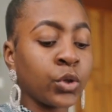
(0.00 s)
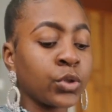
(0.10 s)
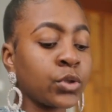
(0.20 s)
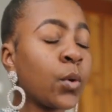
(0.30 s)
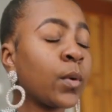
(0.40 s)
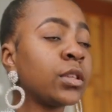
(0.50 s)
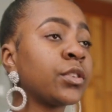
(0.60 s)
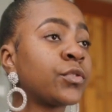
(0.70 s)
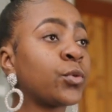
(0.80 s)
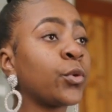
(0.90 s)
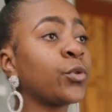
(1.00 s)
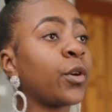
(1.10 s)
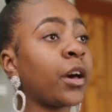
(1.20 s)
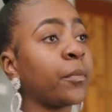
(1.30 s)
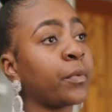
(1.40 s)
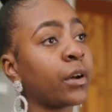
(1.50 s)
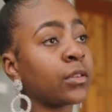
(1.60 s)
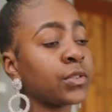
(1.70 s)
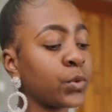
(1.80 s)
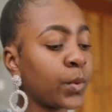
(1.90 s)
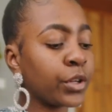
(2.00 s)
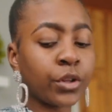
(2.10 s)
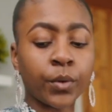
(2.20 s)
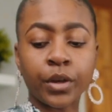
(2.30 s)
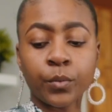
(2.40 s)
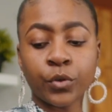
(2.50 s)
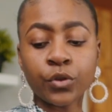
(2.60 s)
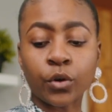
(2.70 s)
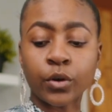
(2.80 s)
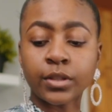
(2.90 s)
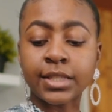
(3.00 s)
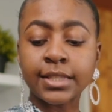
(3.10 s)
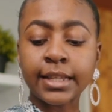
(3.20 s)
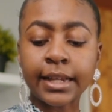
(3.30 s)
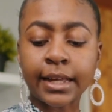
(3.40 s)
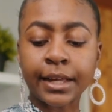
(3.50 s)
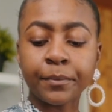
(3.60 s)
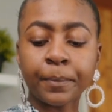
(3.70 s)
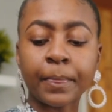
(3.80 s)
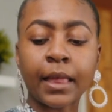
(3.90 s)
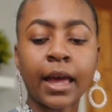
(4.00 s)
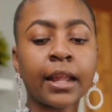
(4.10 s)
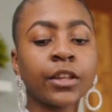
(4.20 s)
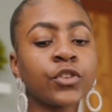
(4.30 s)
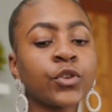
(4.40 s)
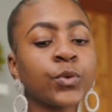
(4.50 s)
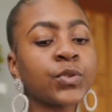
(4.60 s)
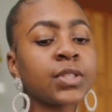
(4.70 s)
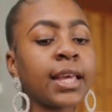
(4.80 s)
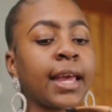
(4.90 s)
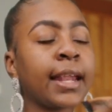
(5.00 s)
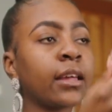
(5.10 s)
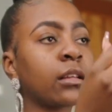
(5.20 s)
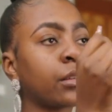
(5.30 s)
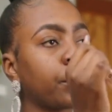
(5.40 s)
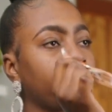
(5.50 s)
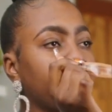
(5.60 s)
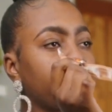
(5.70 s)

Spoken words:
So once you've drawn your eyebrows, you want to go in with your concealer. I like to use the LA Girl Pro